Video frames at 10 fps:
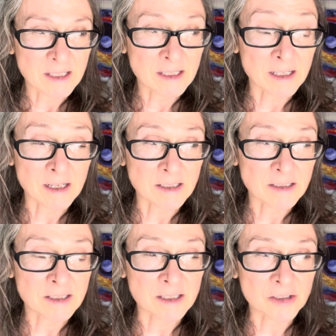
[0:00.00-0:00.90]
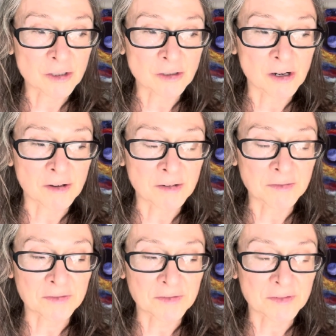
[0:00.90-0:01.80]
the sister
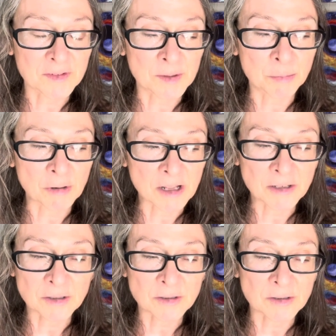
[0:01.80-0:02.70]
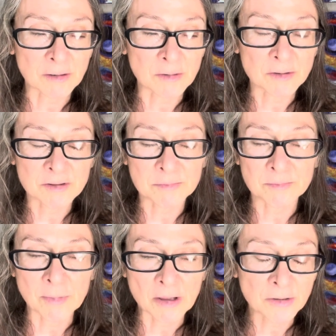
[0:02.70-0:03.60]
of the brother, whose
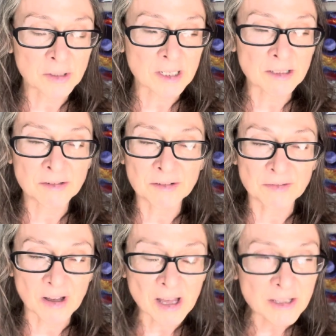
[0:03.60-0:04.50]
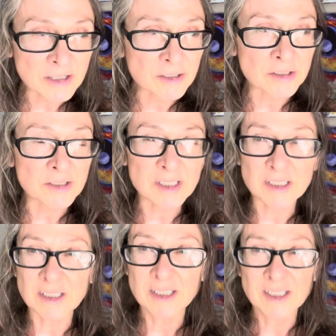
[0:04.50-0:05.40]
mother killed the father,
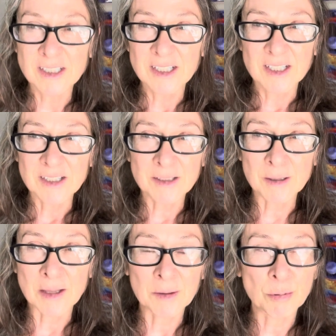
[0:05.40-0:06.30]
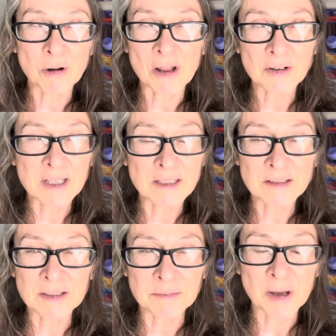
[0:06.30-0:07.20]
and then the brother
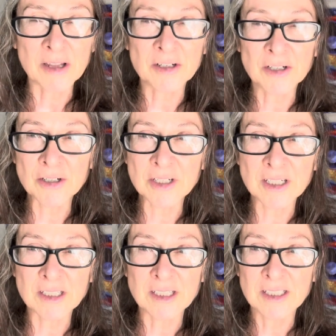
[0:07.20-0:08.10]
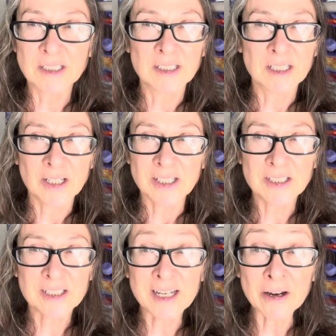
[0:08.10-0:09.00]
kills the mother, and it's
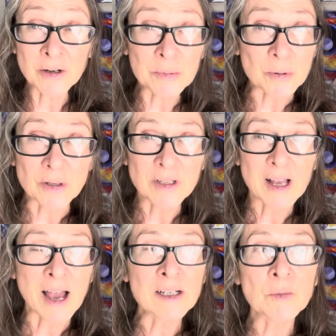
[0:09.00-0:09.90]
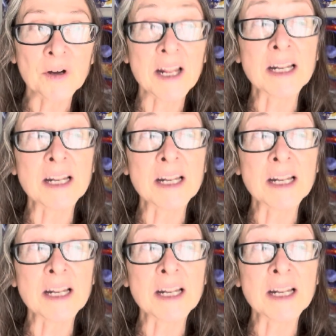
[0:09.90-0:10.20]
just terrible. I didn't want